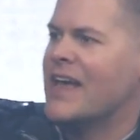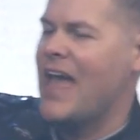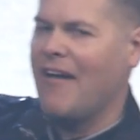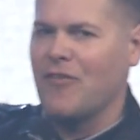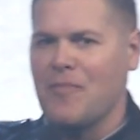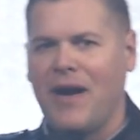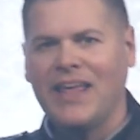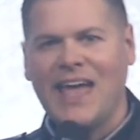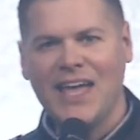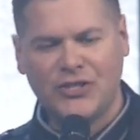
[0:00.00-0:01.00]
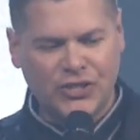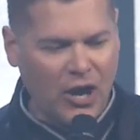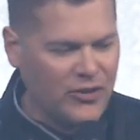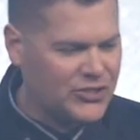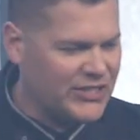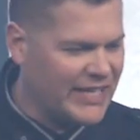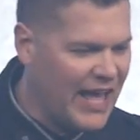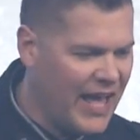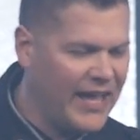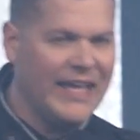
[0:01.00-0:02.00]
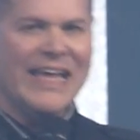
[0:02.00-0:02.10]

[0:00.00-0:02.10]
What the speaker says: Everybody in church today,